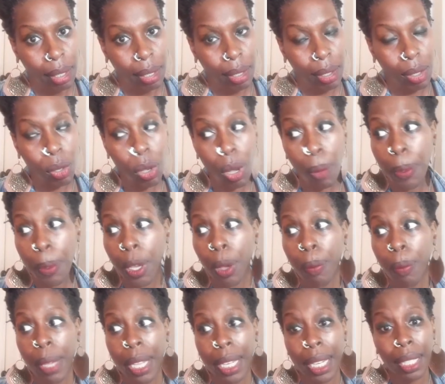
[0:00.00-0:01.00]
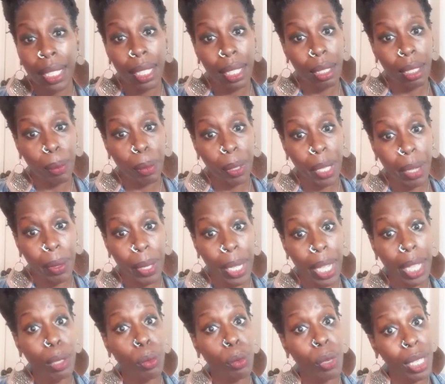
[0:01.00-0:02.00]
ain't nothing to play with.
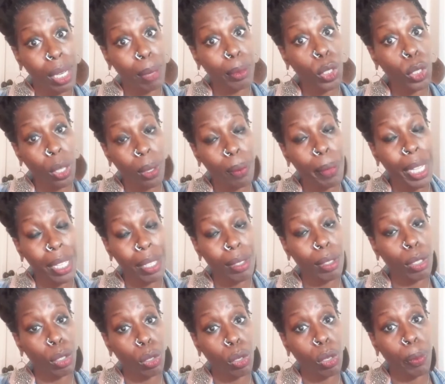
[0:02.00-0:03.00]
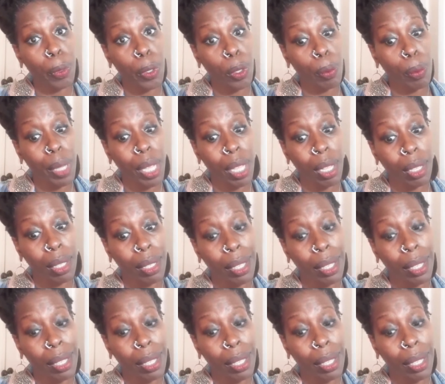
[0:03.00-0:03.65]
And the one I'm talking about is a Scorpio male.